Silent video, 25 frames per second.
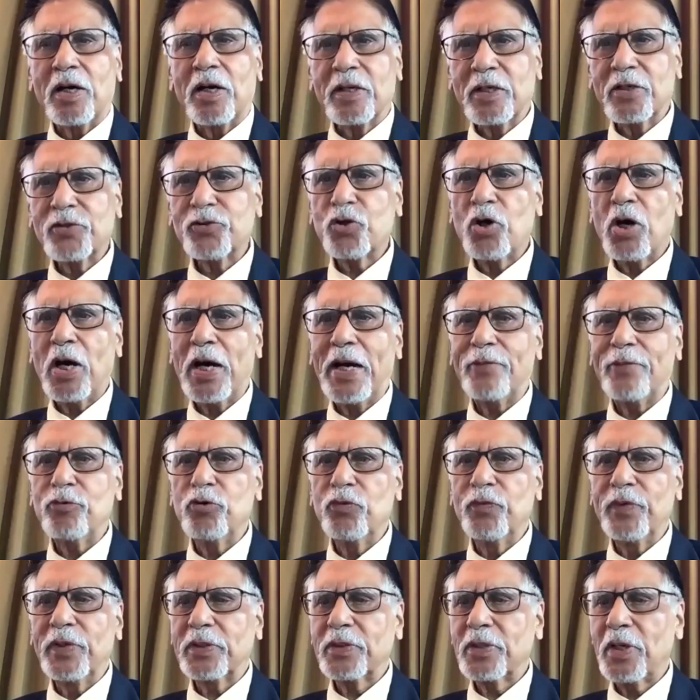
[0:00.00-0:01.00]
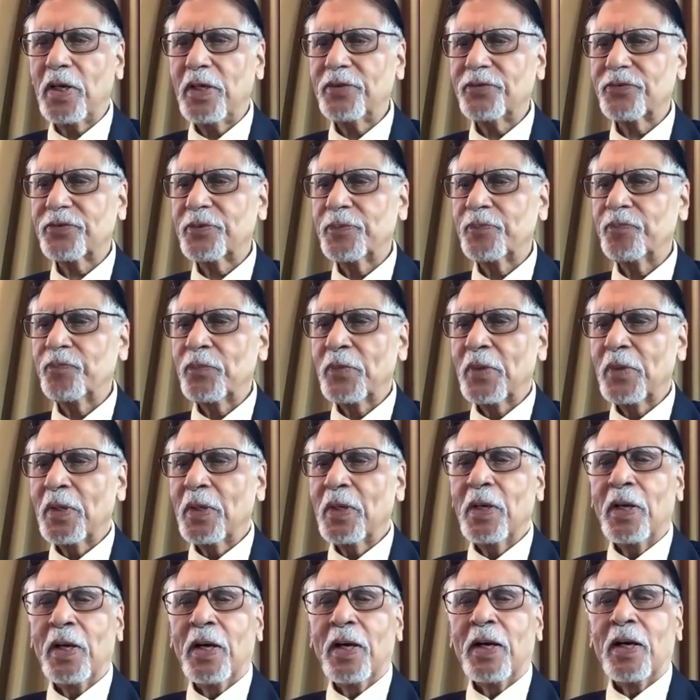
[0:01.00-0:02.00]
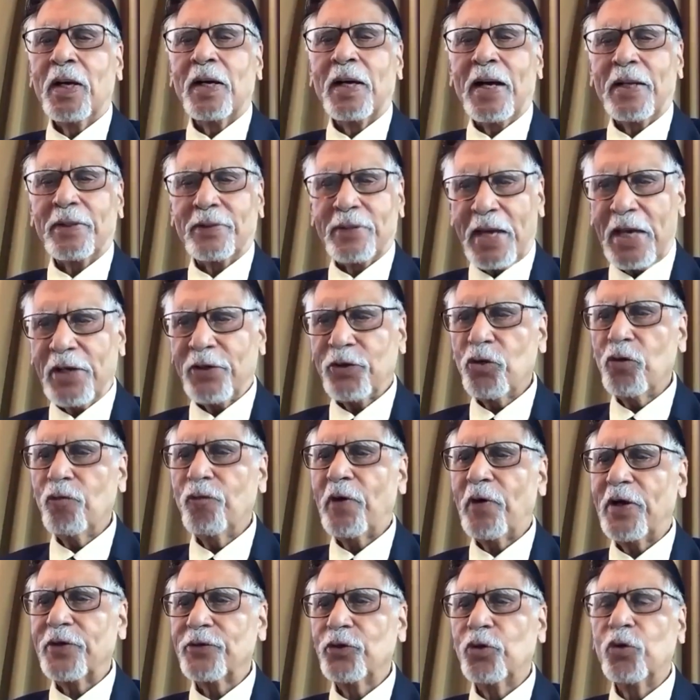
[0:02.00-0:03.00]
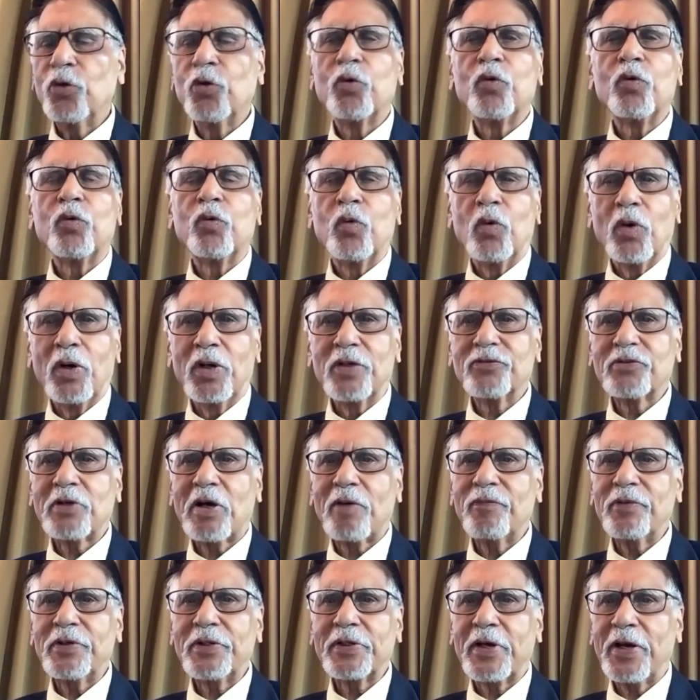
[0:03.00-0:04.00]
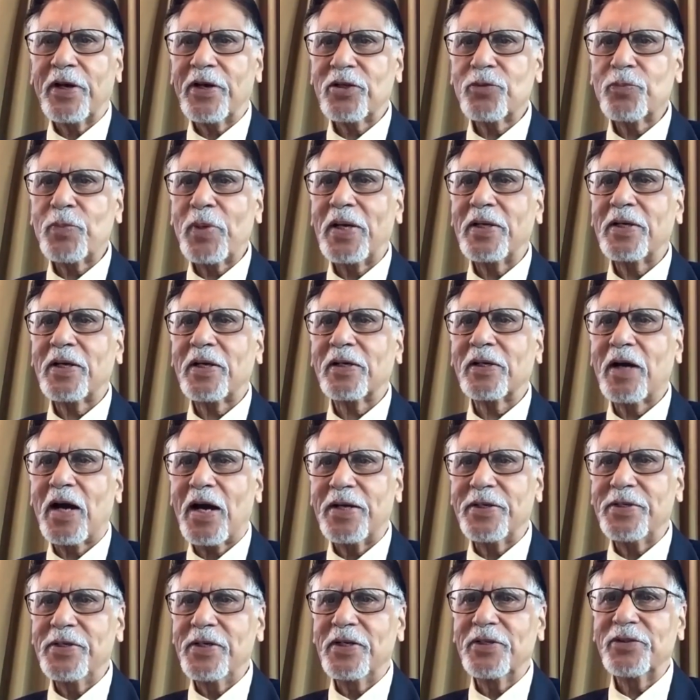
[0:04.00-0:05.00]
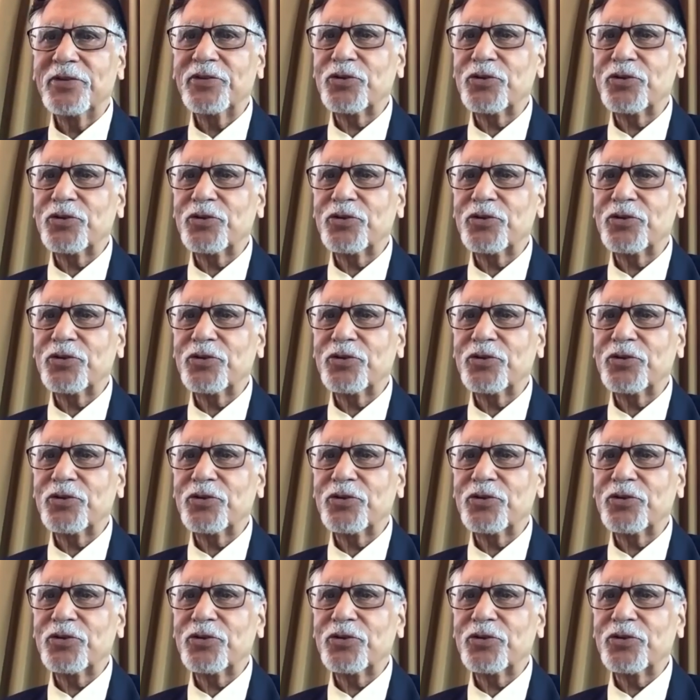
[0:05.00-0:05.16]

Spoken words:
Honored to have you with us. Thank you for your words of encouragement.